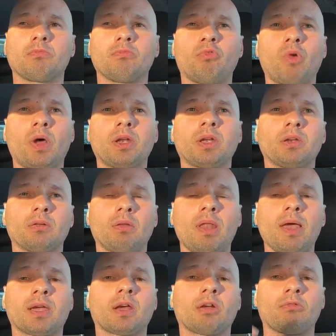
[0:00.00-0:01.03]
running
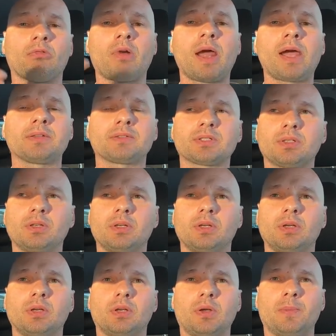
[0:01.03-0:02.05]
like a rat
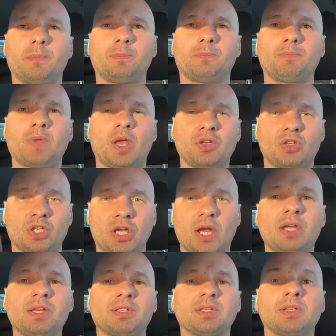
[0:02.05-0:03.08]
and
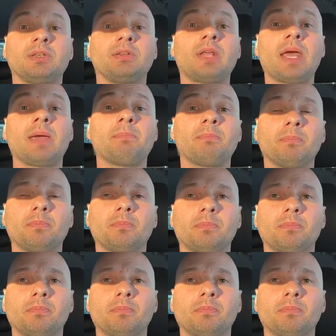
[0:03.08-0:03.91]
chasing them.